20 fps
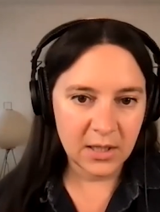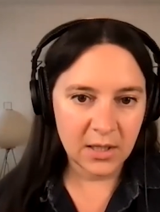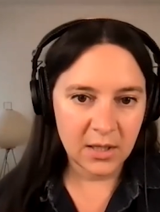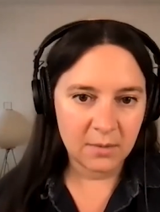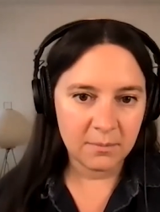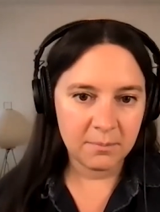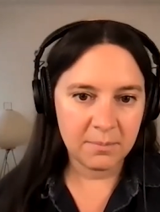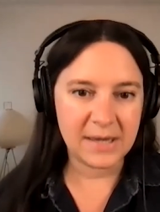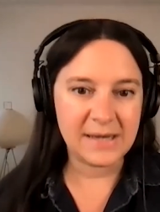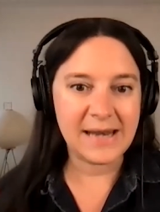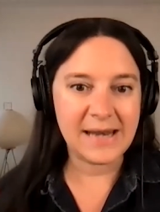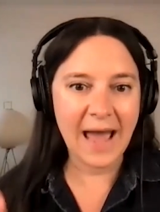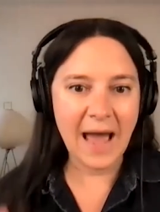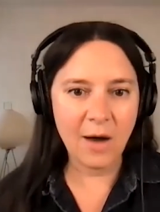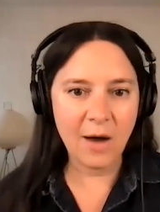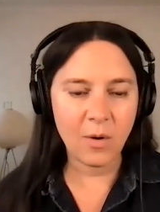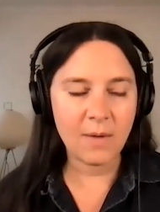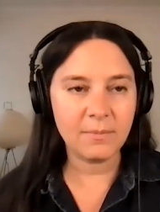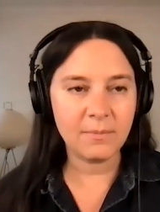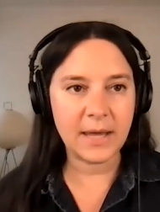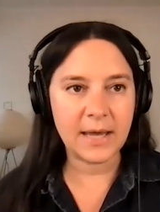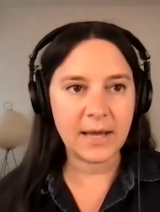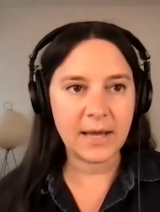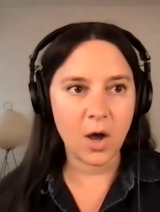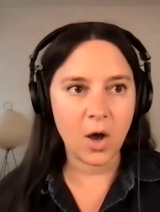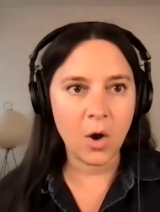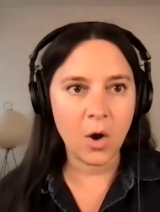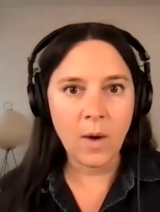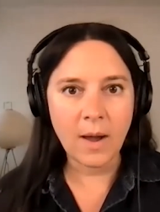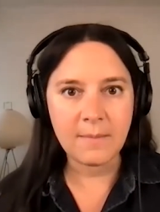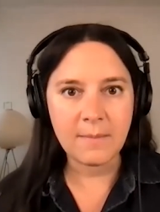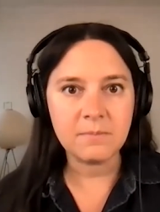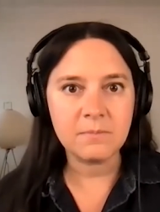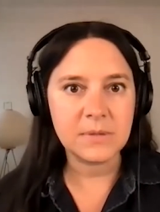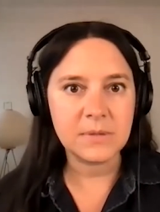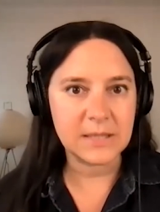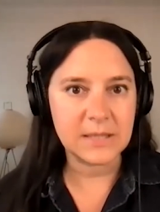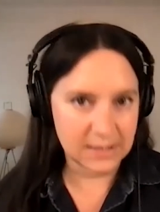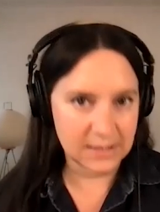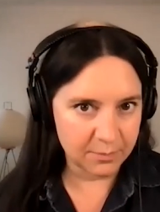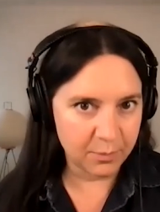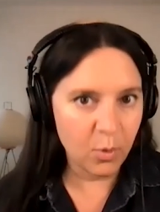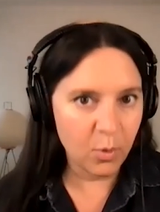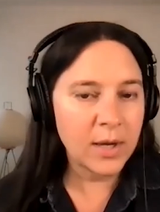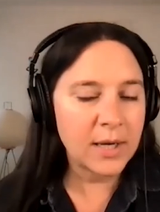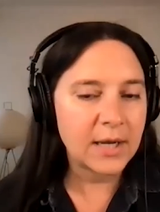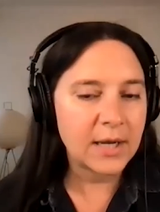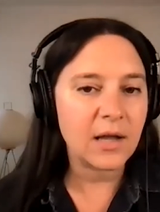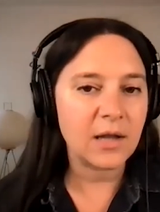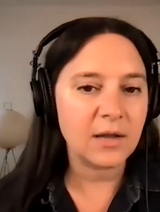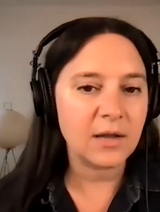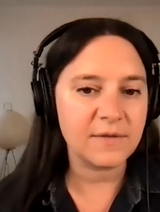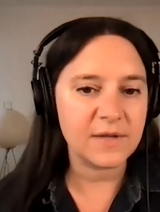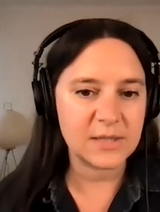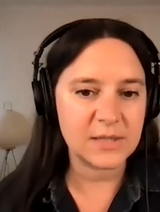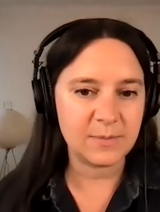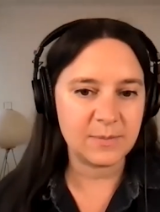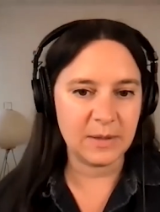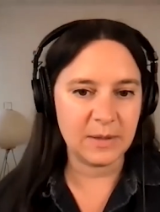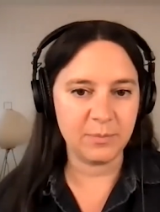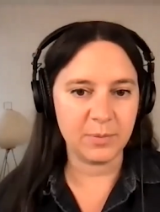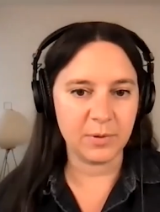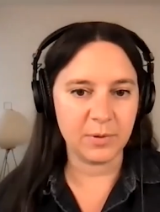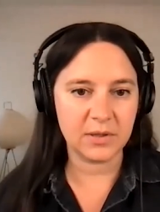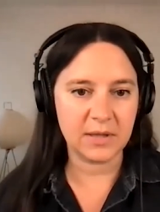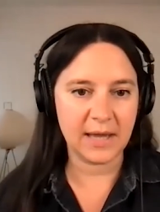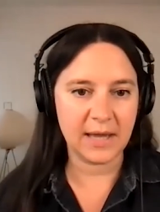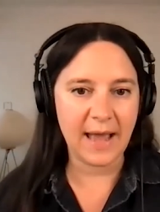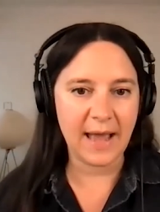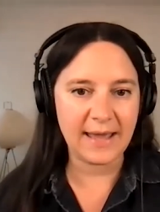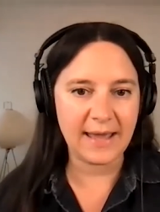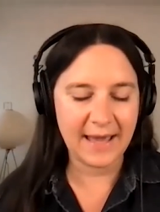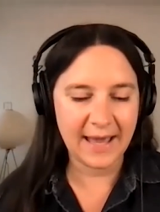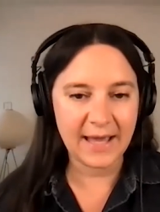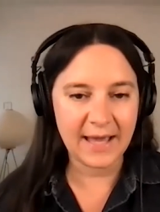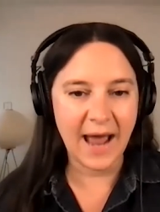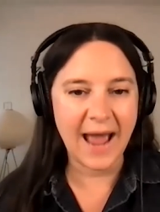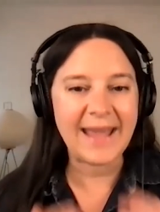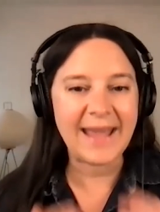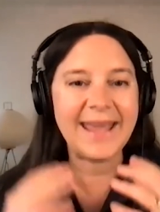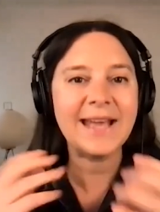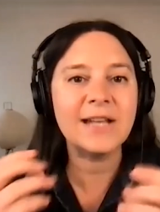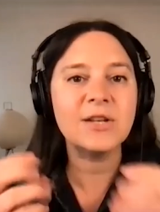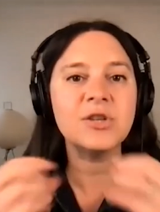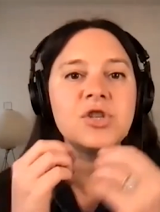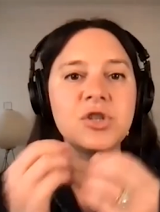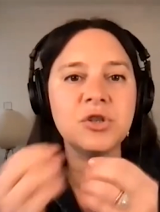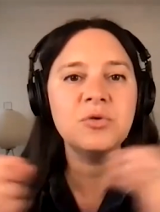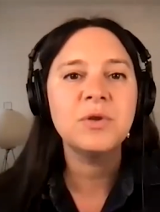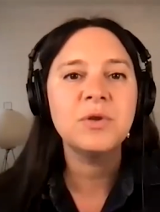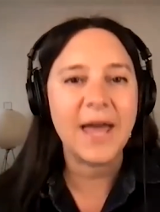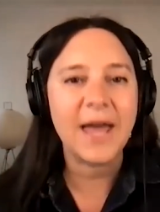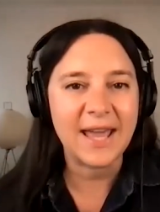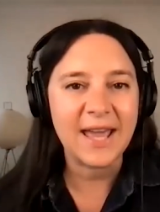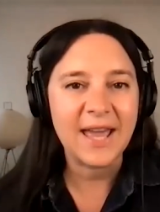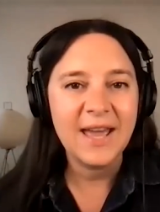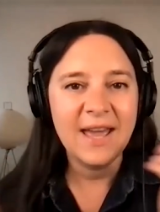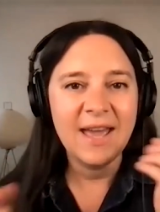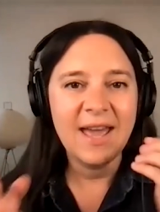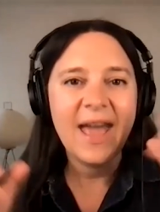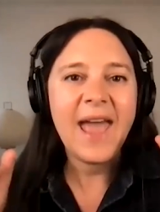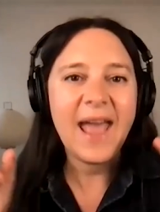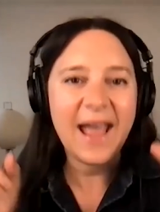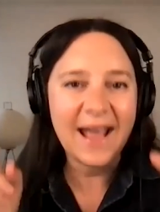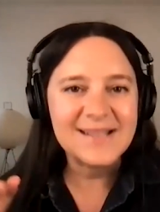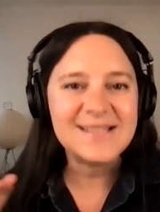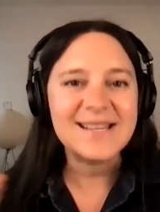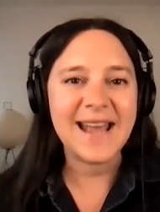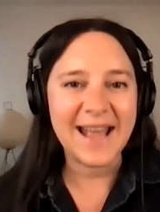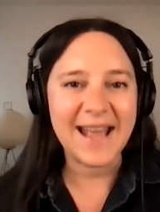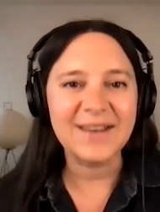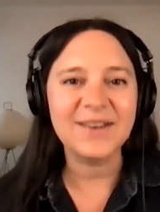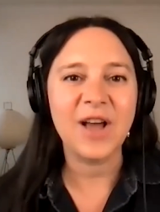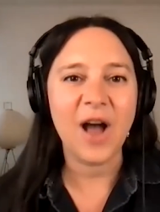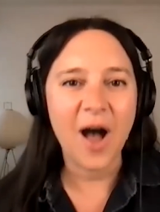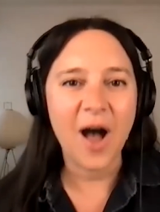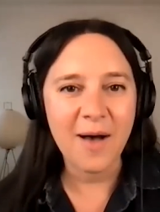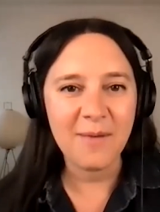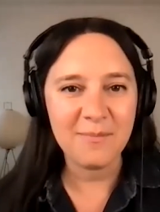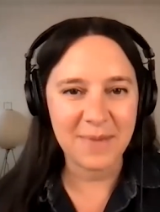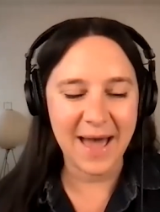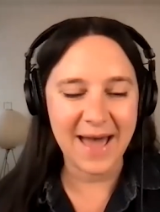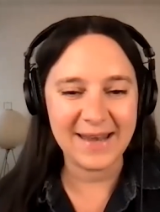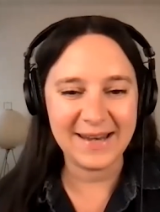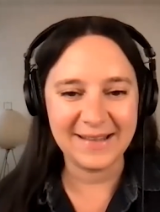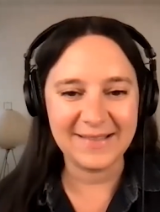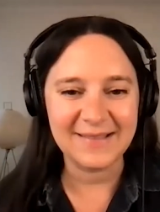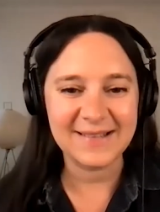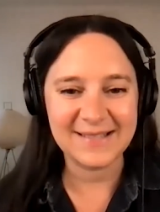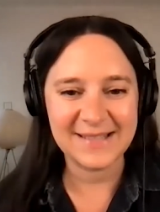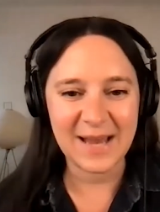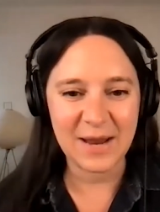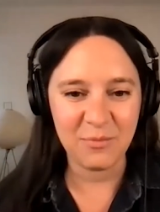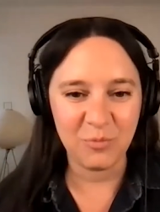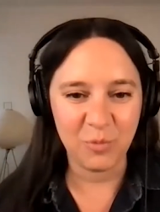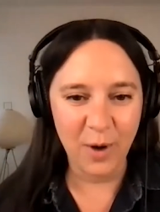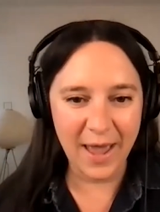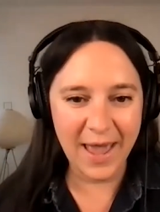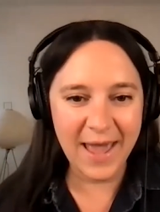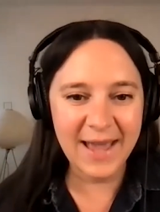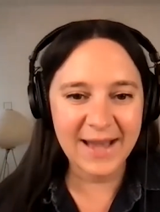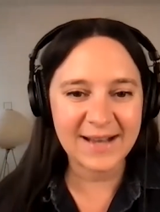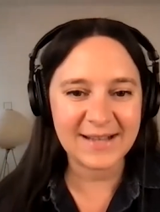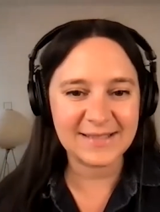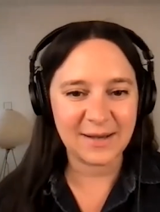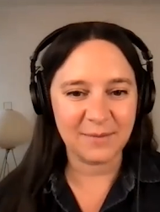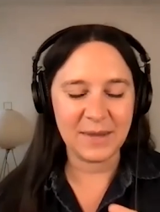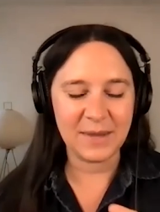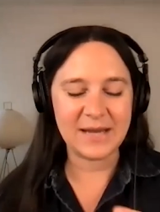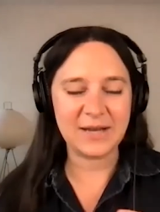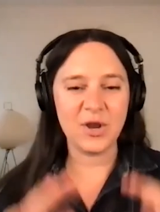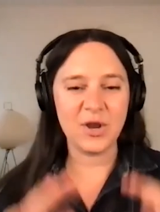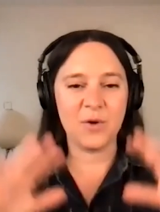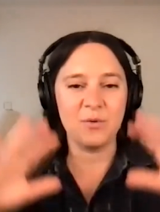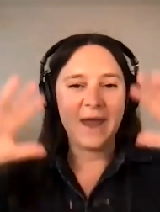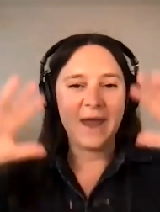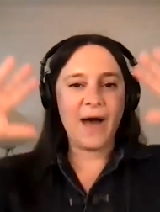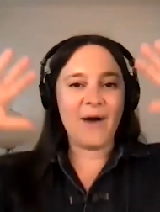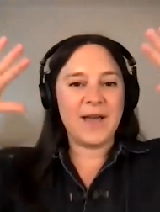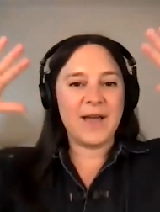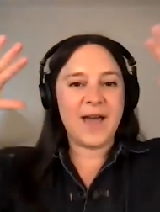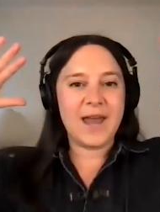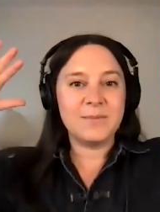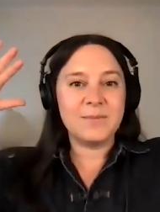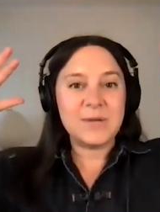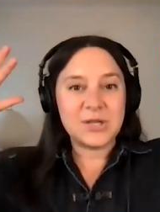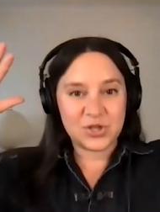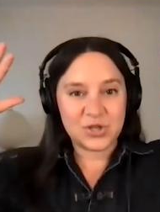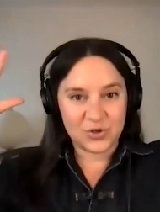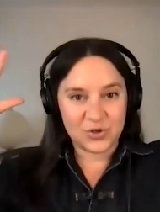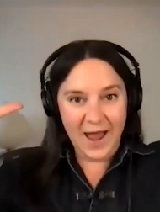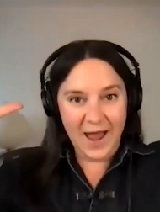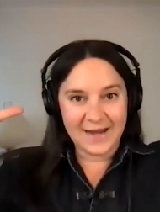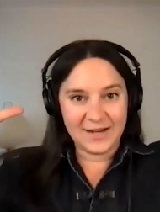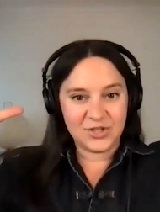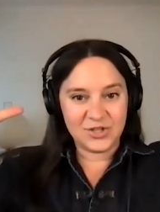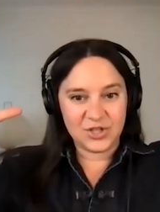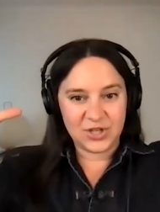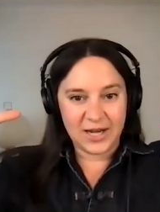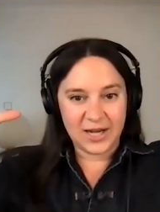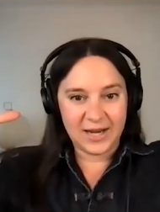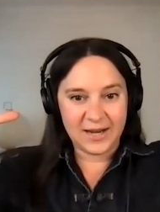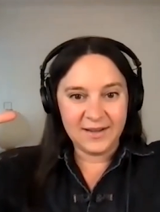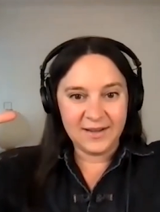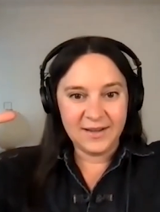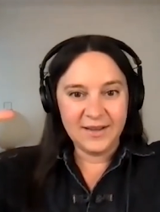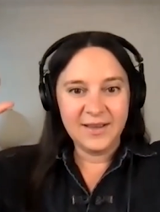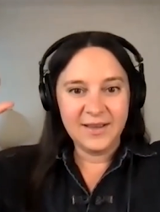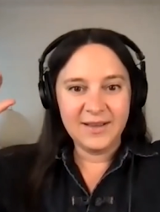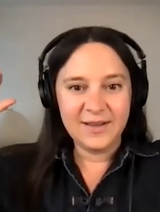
yeah. but now i'm like oh i'm disappointing all of these people like i can't i can't do like hand-to-hand combat in the same way because i'm like no now i gotta be strategy